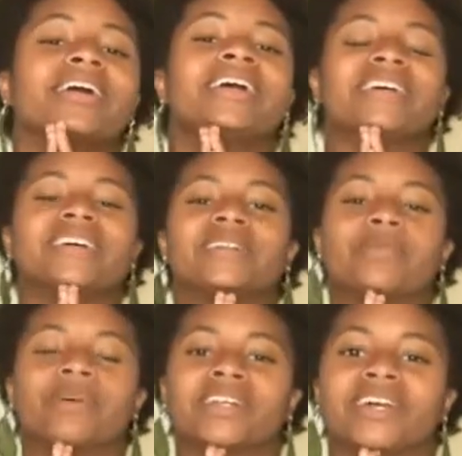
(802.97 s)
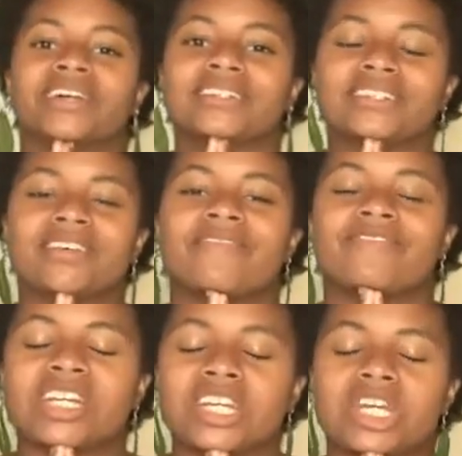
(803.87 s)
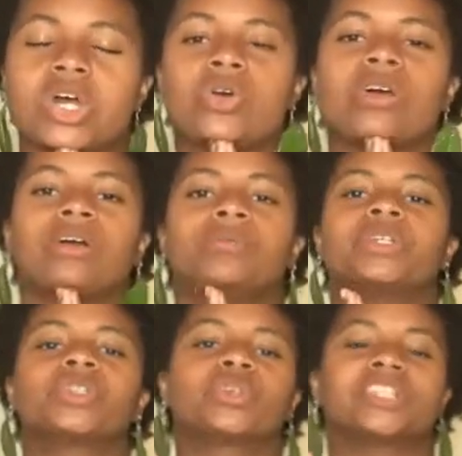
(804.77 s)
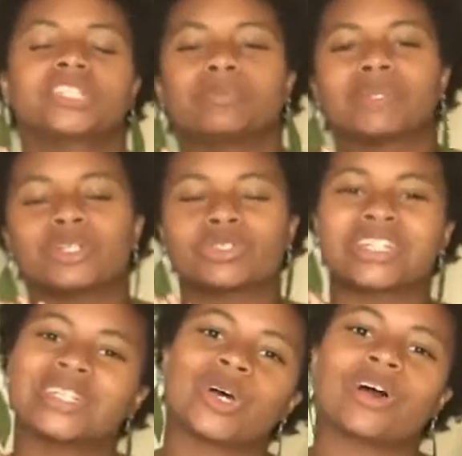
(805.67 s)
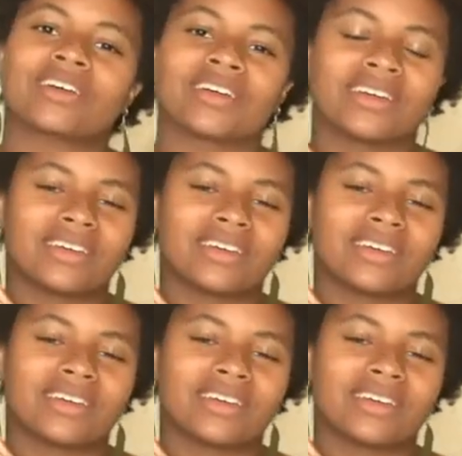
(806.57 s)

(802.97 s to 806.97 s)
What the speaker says: in my next video. I hope you enjoyed this spiritual tea talk.